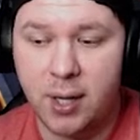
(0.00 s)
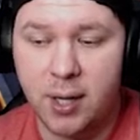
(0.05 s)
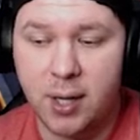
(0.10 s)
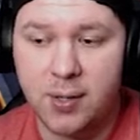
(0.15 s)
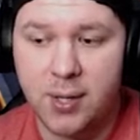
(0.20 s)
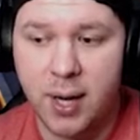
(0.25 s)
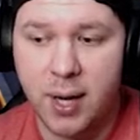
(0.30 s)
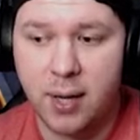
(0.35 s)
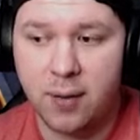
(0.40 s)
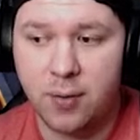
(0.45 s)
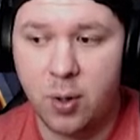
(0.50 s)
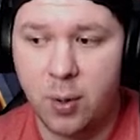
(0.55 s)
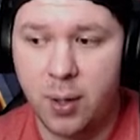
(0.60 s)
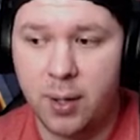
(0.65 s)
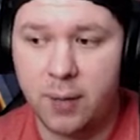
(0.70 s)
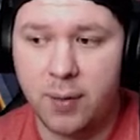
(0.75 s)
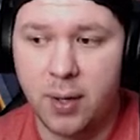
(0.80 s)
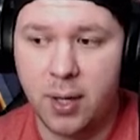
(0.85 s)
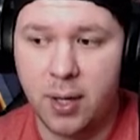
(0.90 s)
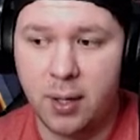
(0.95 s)
because I have no way
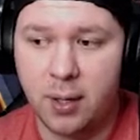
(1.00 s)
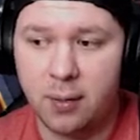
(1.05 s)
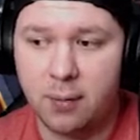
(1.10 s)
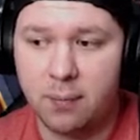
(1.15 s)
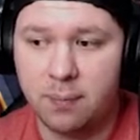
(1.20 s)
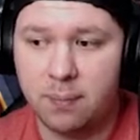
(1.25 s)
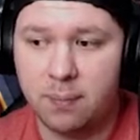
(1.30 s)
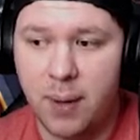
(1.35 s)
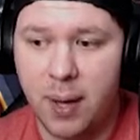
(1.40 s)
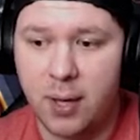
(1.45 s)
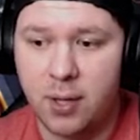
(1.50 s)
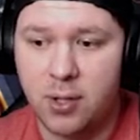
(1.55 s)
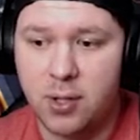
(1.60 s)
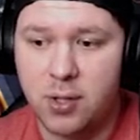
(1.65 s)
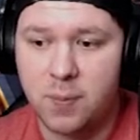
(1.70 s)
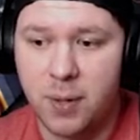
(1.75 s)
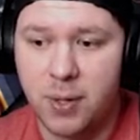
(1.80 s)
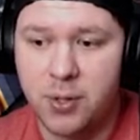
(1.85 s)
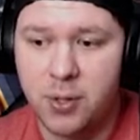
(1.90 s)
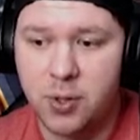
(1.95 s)
of getting
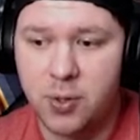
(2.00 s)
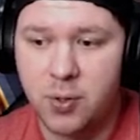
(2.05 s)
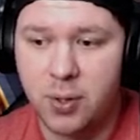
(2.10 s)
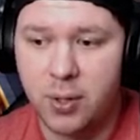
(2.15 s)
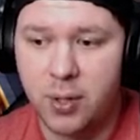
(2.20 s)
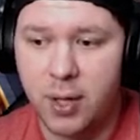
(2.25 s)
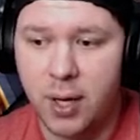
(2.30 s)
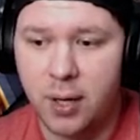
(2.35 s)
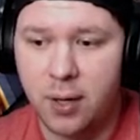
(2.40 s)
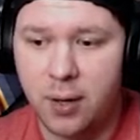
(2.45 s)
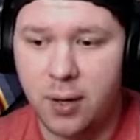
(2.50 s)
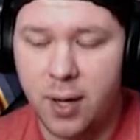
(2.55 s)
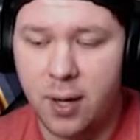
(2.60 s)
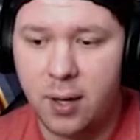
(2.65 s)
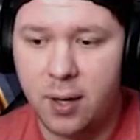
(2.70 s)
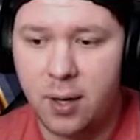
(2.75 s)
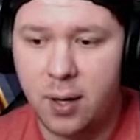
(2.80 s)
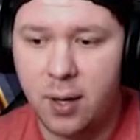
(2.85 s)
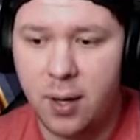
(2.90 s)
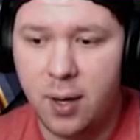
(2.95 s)
banished monsters really out of
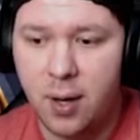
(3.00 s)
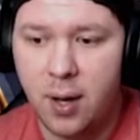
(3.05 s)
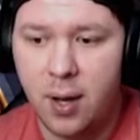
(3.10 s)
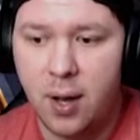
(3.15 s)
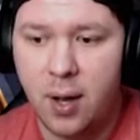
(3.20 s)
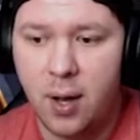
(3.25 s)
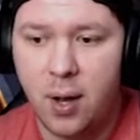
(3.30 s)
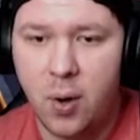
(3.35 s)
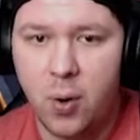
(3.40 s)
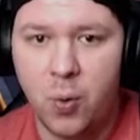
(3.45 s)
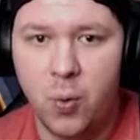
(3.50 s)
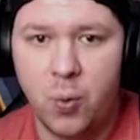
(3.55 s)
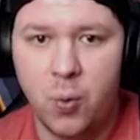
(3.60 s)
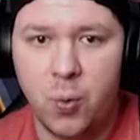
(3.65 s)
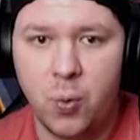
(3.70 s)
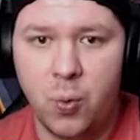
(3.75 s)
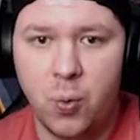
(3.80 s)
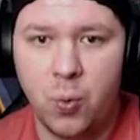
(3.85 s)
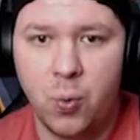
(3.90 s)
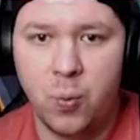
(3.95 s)
that.
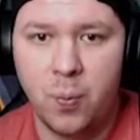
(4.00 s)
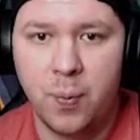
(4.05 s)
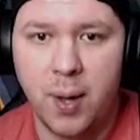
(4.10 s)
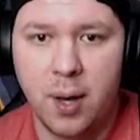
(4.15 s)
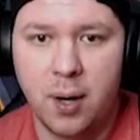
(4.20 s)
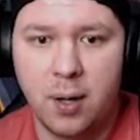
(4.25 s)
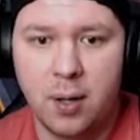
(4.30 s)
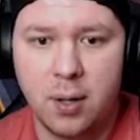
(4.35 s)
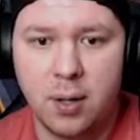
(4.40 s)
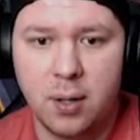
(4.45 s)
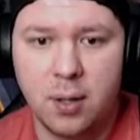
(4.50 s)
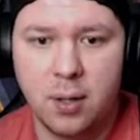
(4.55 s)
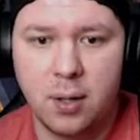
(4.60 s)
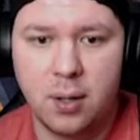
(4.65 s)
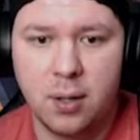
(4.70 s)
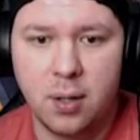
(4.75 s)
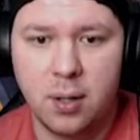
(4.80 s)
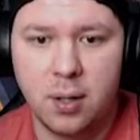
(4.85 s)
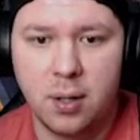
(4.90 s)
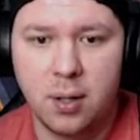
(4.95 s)
Ooh, mana, da da